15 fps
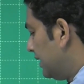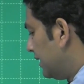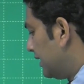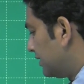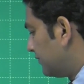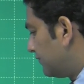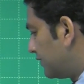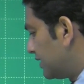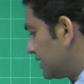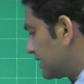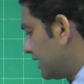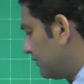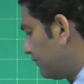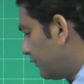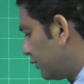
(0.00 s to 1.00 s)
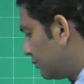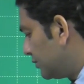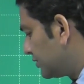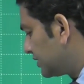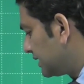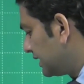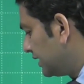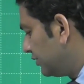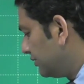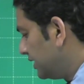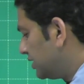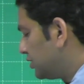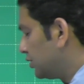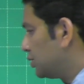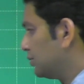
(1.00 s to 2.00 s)
Now, the first and foremost thing you
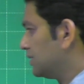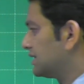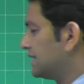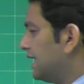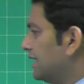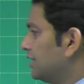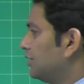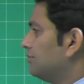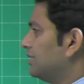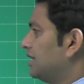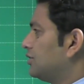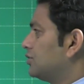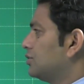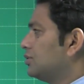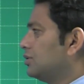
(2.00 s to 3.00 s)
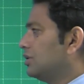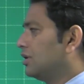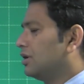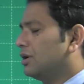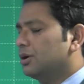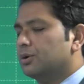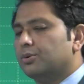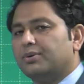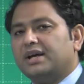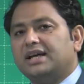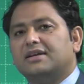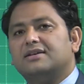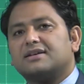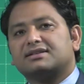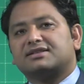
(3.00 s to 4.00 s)
need to do is that you need to
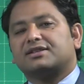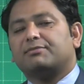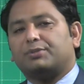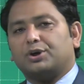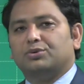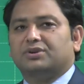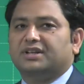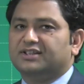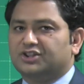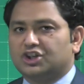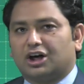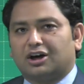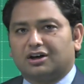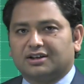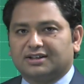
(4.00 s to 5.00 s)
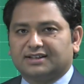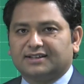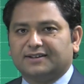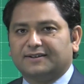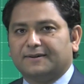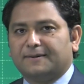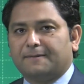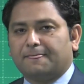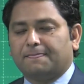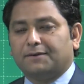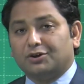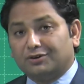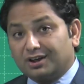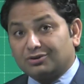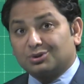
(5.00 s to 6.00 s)
redistribute the charge.
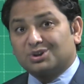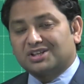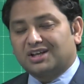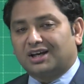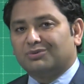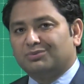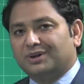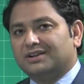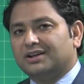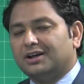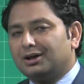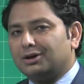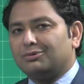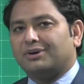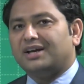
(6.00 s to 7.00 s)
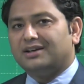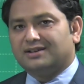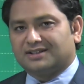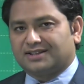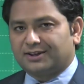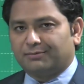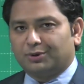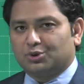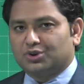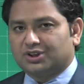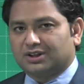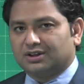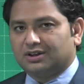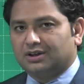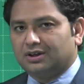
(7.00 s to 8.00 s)
You need to start with
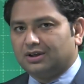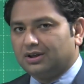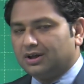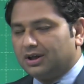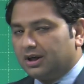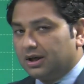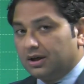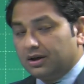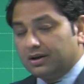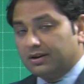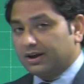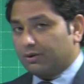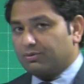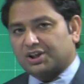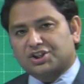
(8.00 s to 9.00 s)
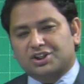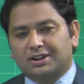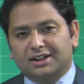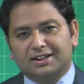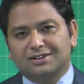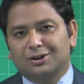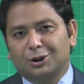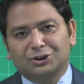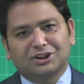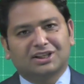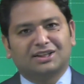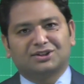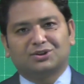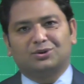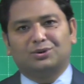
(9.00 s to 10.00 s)
redistribution. The question does not
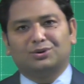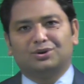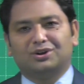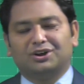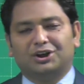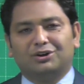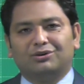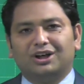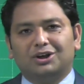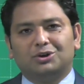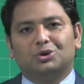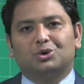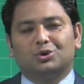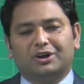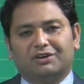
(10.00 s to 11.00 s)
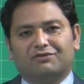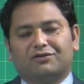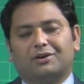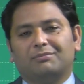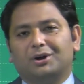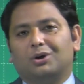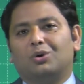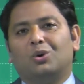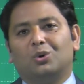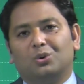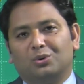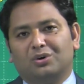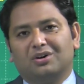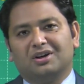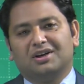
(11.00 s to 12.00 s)
say so. You need to do it from your
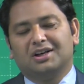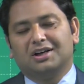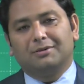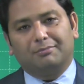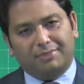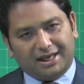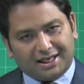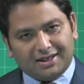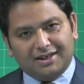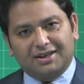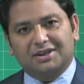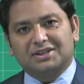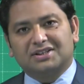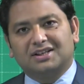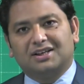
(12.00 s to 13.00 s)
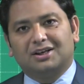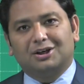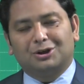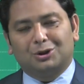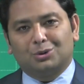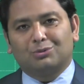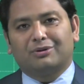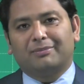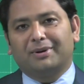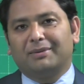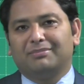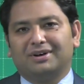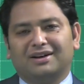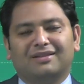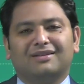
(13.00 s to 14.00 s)
own because do
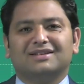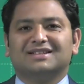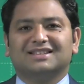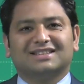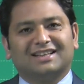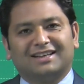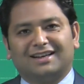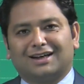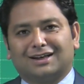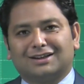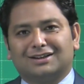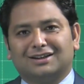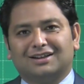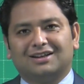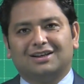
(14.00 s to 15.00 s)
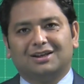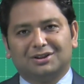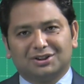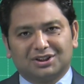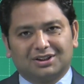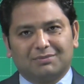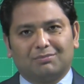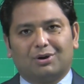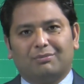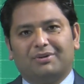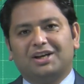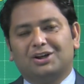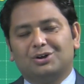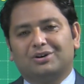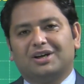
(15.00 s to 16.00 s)
remember this is conductor. So the
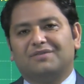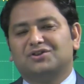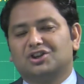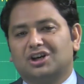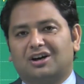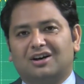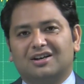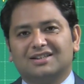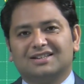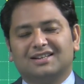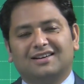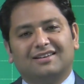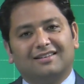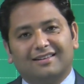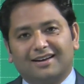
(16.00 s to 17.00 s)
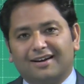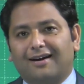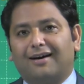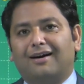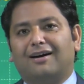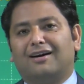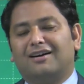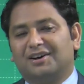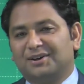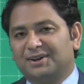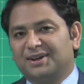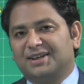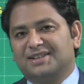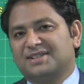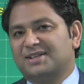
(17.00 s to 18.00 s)
moment you give charge, they are
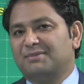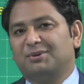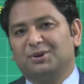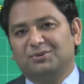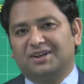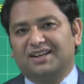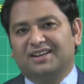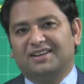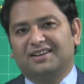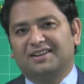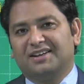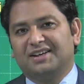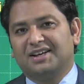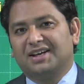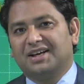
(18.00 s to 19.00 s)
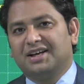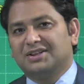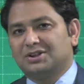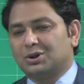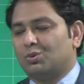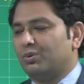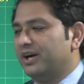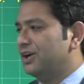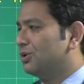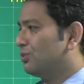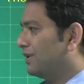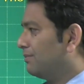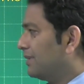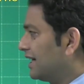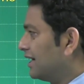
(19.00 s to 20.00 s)
distributed. So where do
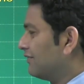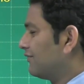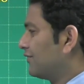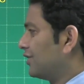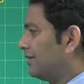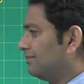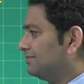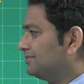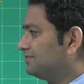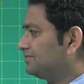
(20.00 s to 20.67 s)
we begin from?